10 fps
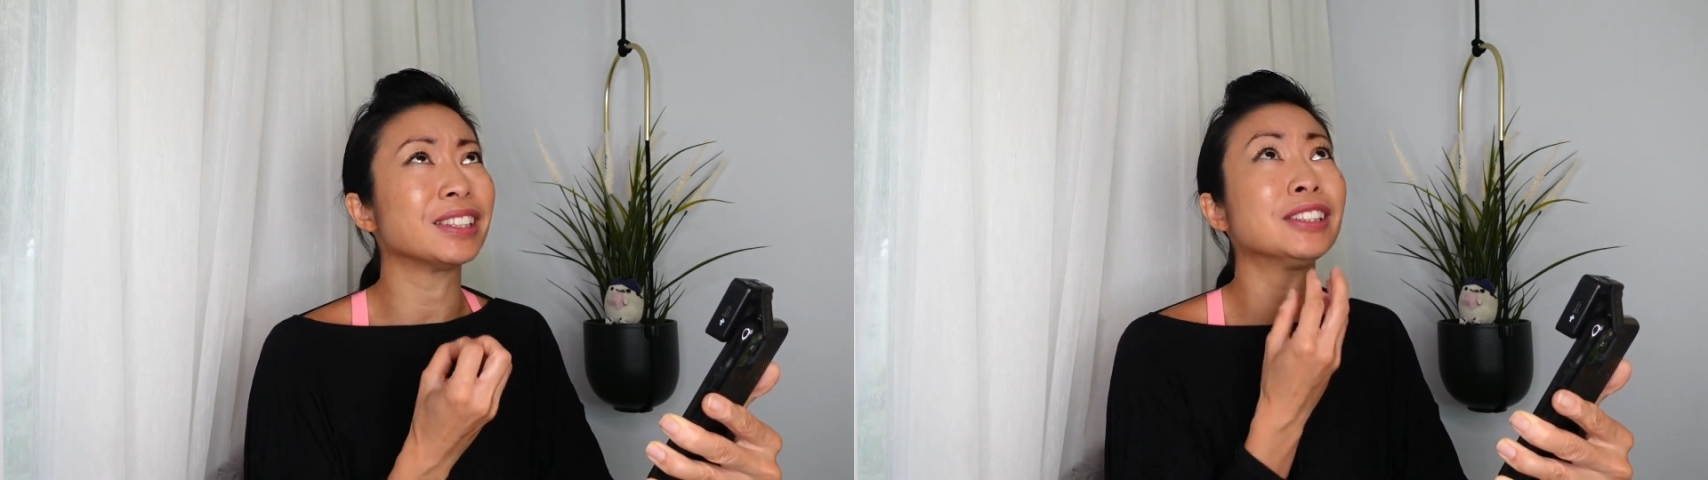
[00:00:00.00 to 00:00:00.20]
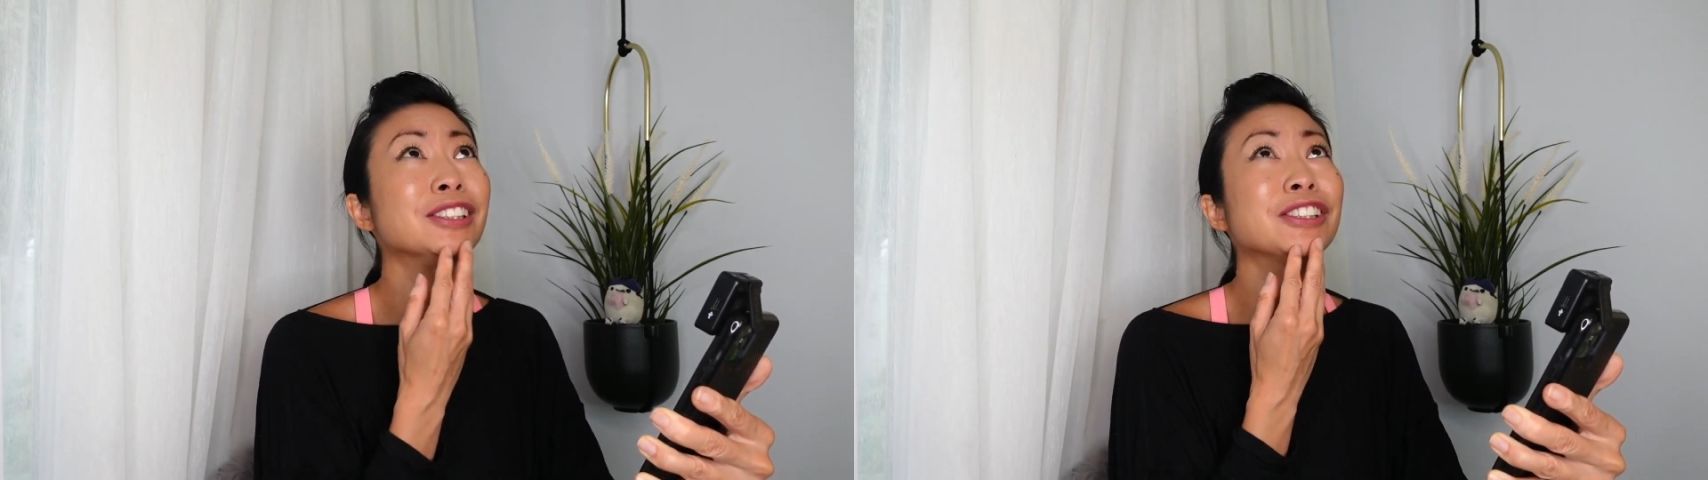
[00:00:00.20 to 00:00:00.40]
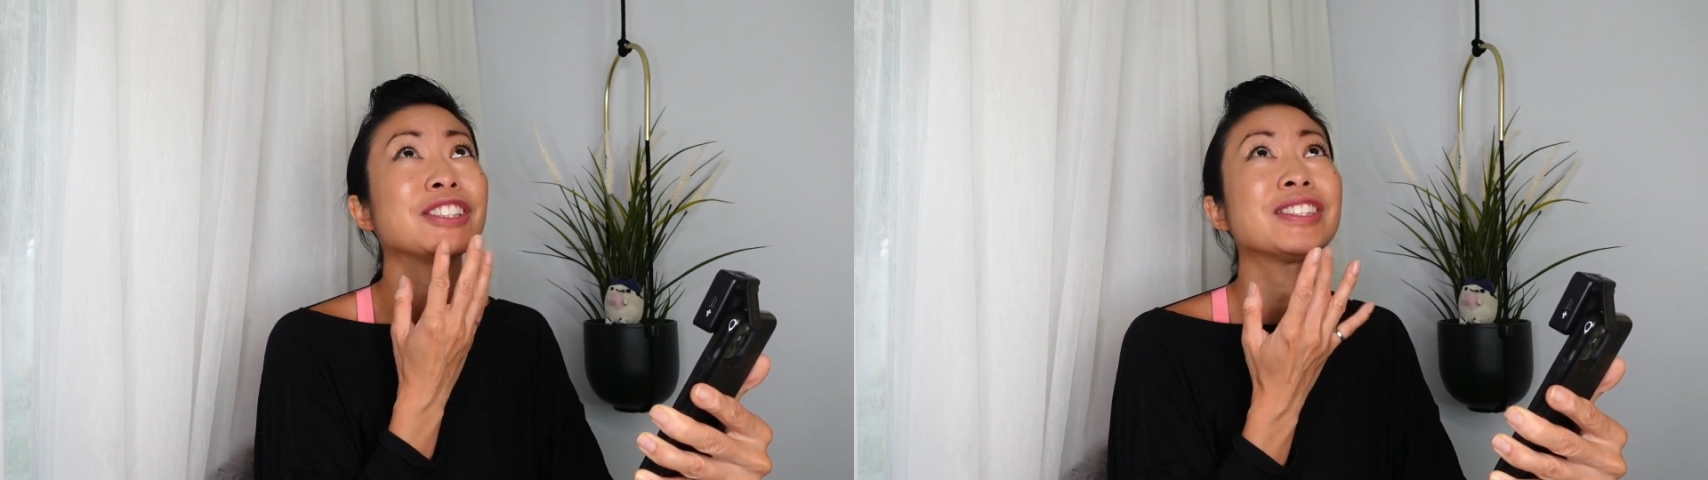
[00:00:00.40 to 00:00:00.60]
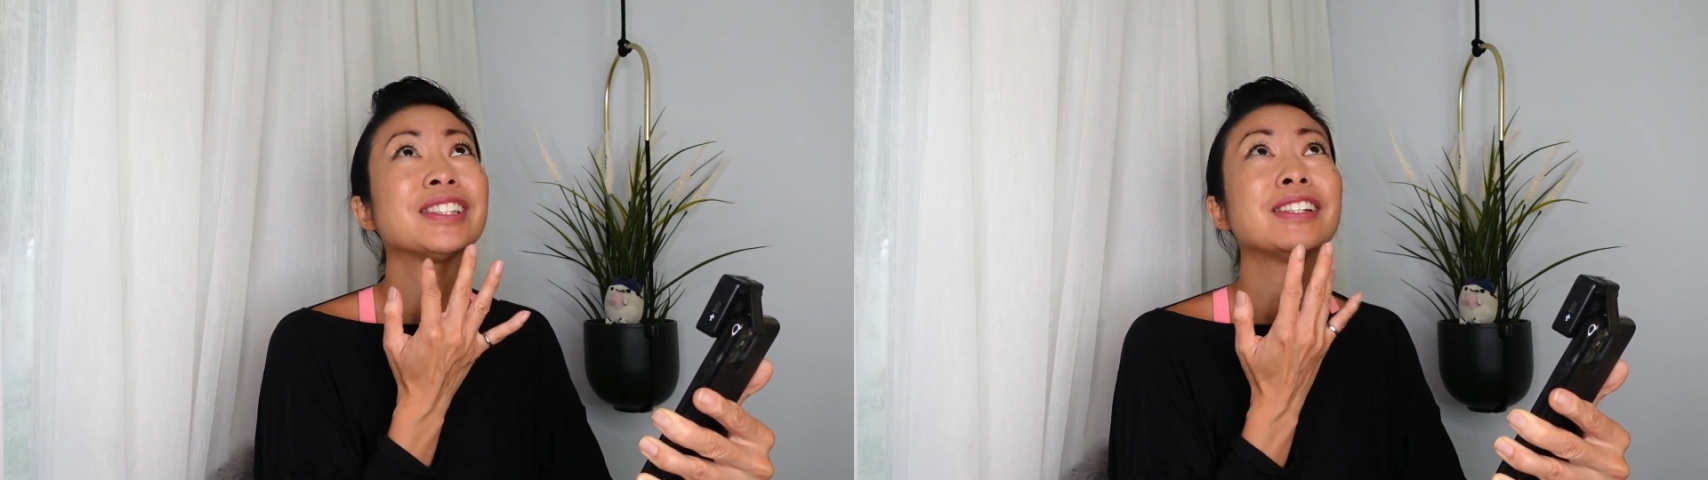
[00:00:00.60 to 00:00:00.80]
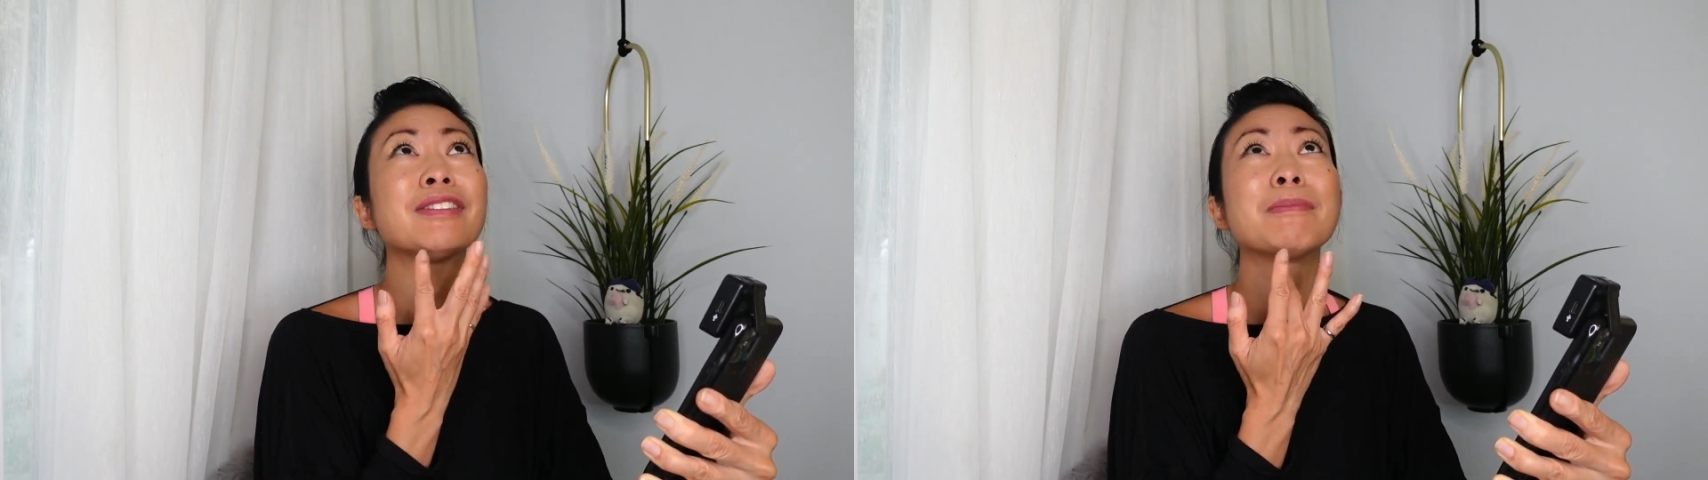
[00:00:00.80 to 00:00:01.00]
Oh, just
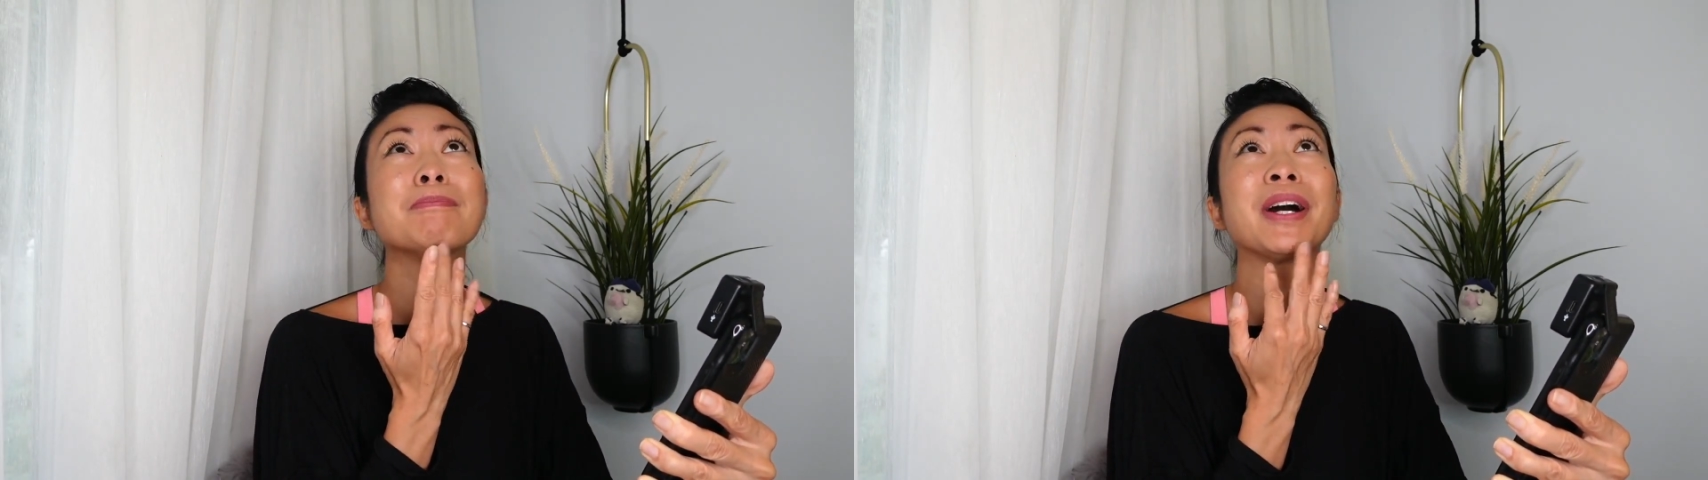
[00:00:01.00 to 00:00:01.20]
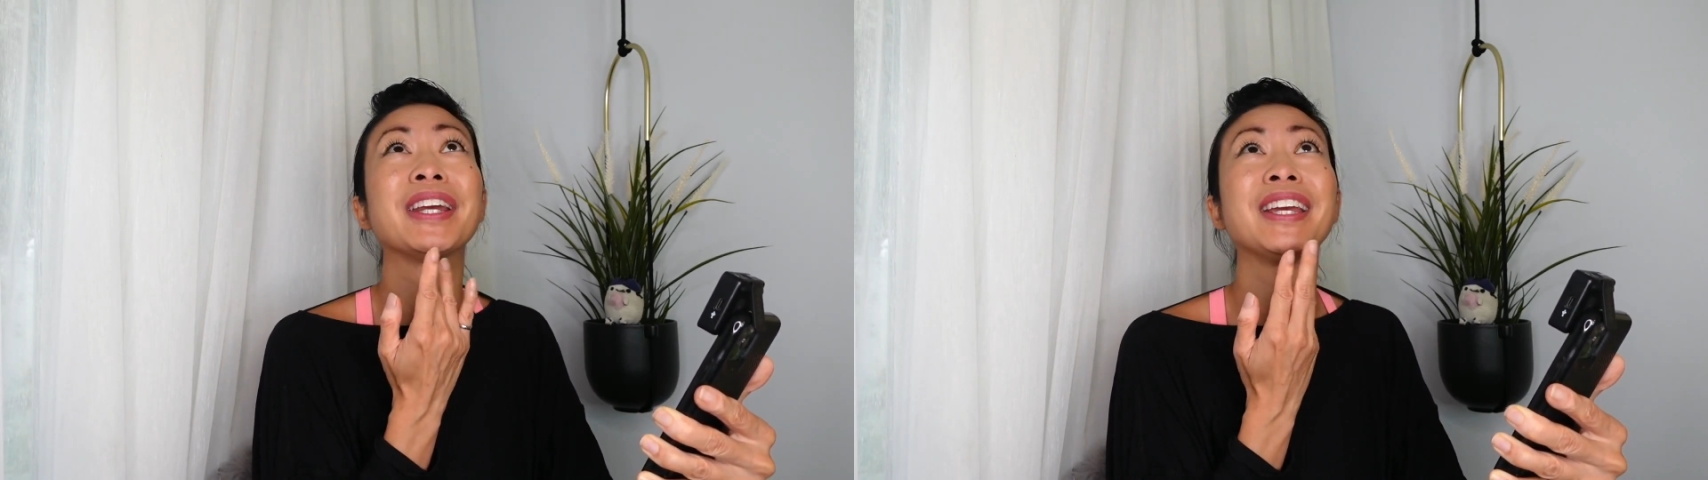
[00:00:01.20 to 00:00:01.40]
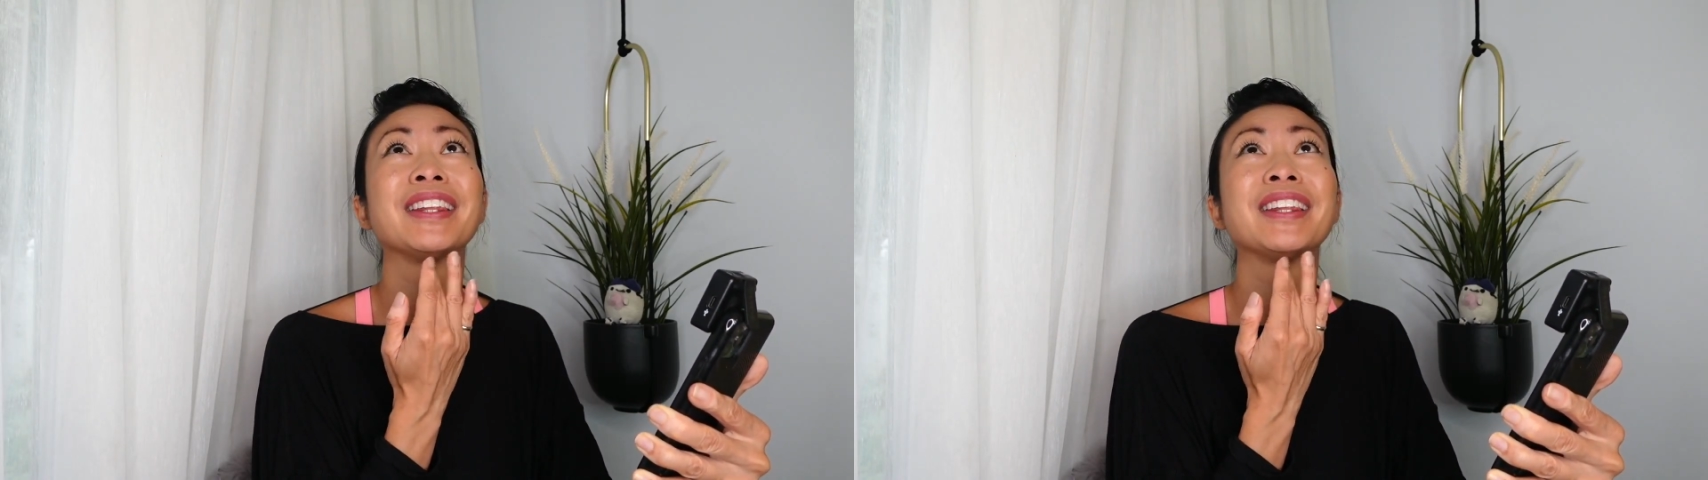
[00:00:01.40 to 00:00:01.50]
think of the money